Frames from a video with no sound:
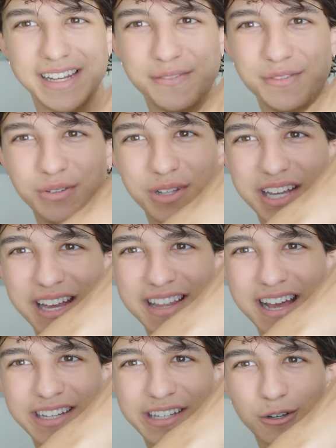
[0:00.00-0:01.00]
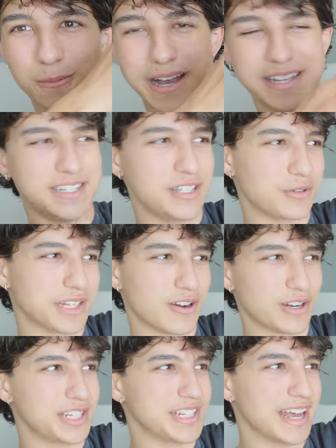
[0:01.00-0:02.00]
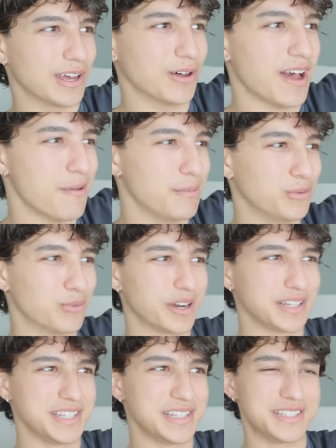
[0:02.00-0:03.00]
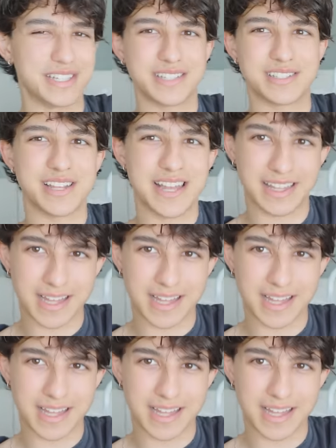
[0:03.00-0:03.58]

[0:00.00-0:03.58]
And if you look at that heel bite, you can already tell I've been wearing these things a